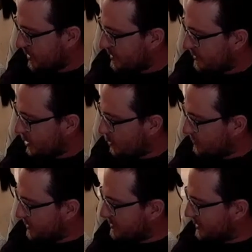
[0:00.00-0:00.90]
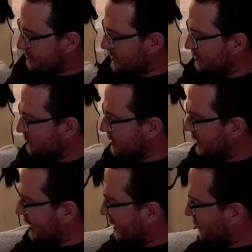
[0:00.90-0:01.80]
The opening sequence originally
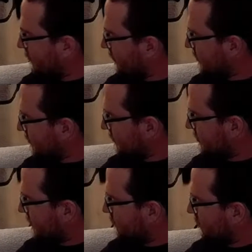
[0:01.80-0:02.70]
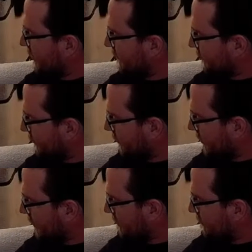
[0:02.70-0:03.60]
had original music written for
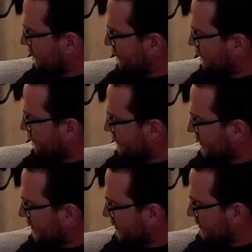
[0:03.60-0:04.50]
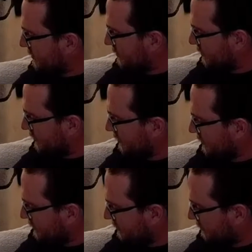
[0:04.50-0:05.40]
it, but
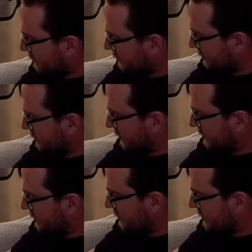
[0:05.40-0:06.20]
whoever she is,